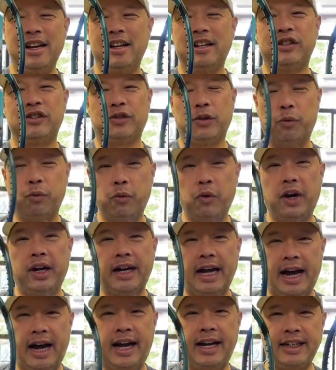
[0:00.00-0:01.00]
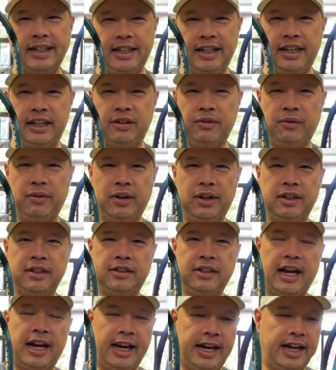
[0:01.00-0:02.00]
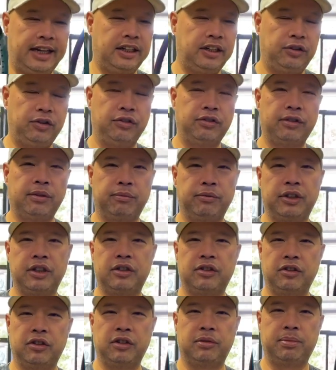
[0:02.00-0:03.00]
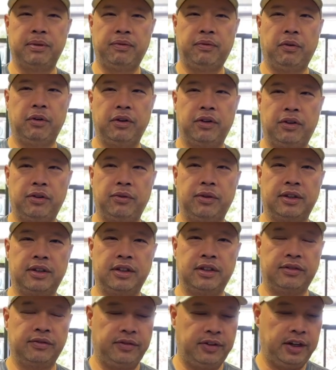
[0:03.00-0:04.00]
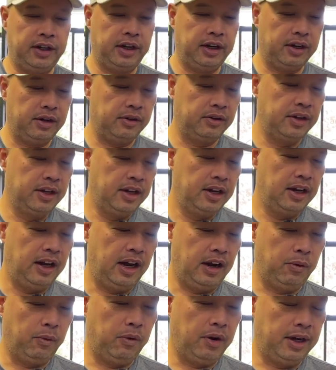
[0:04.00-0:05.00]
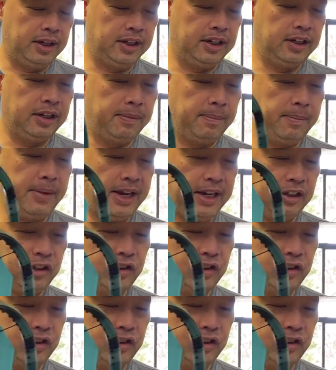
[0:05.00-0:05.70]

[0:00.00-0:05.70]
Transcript: So what I did was I had to do some research before doing this video. I wanted to make